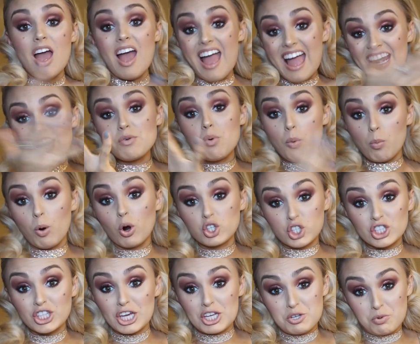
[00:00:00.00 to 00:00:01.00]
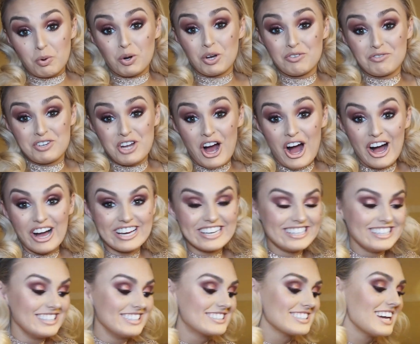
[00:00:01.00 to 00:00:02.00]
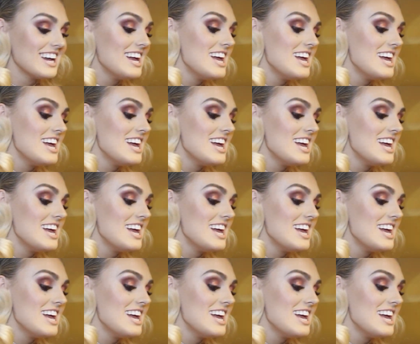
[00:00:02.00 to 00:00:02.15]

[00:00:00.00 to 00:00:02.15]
anyone watching this would have died.